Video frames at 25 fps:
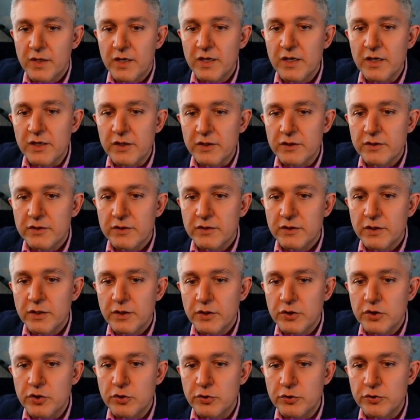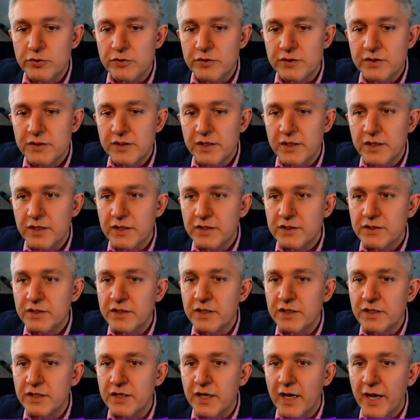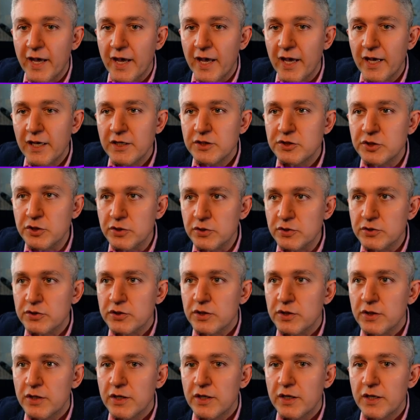Here, you could see the agent